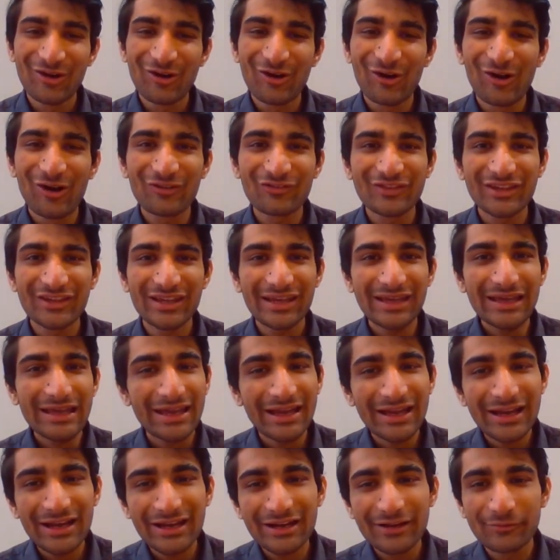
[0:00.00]
of the
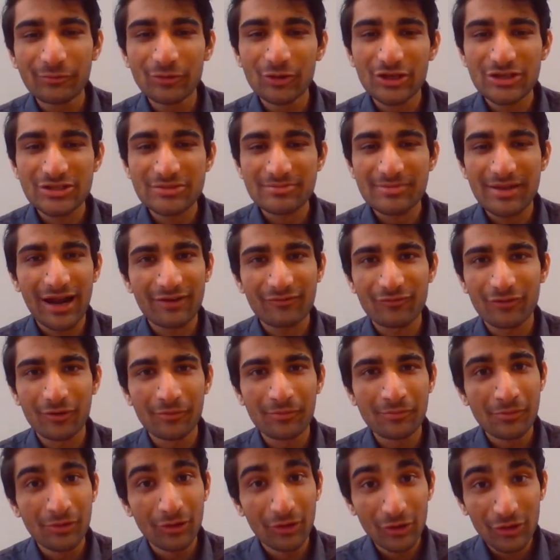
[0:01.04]
AWS
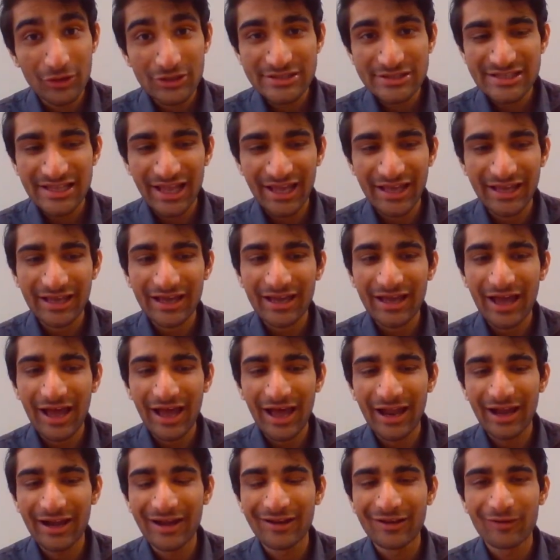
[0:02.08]
platform looks like
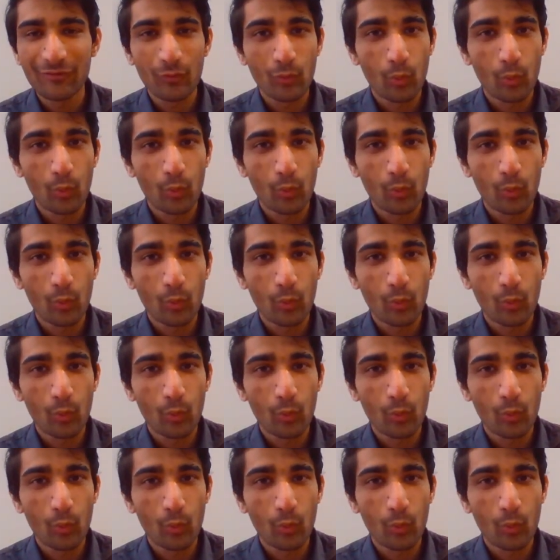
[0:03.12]
and